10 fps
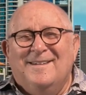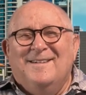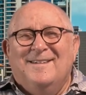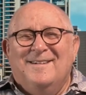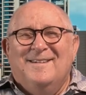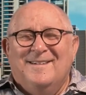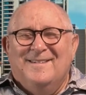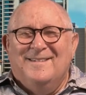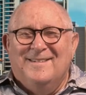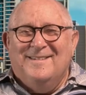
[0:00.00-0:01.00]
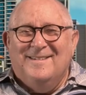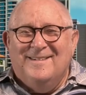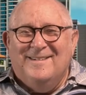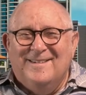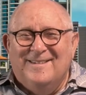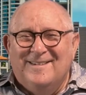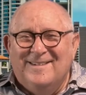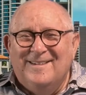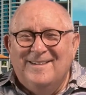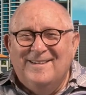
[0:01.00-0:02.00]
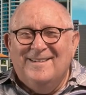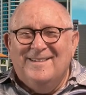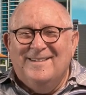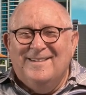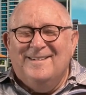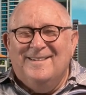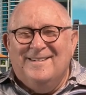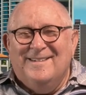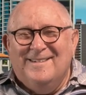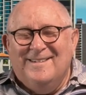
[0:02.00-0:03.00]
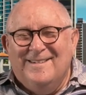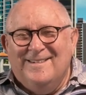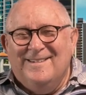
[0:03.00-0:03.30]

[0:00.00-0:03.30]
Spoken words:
The person shown says nothing.